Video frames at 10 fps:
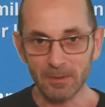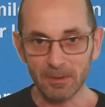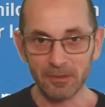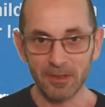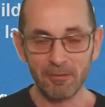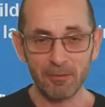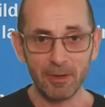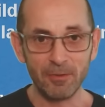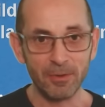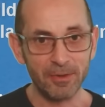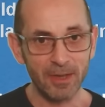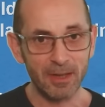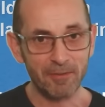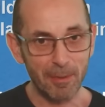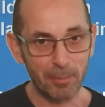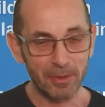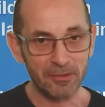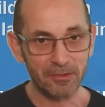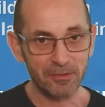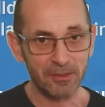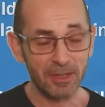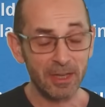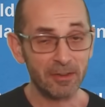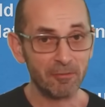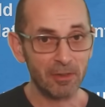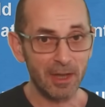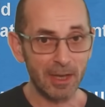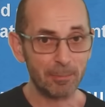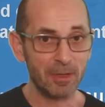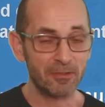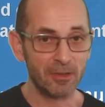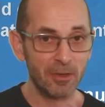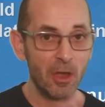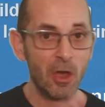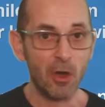As ever, if you did, then please consider hitting the like button.